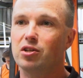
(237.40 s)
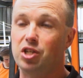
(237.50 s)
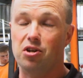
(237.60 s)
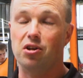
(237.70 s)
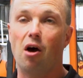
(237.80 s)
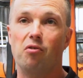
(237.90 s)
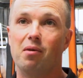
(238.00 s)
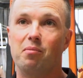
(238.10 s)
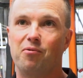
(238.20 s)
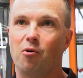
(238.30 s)
Didn't know
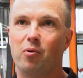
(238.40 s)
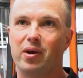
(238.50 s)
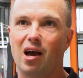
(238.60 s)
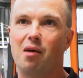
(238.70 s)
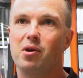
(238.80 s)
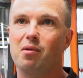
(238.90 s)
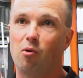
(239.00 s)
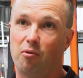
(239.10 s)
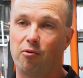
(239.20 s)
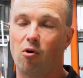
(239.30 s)
them before we came here,
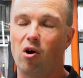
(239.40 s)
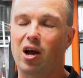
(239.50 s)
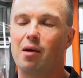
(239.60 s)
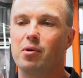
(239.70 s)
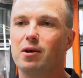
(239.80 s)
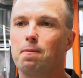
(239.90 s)
or before I came here.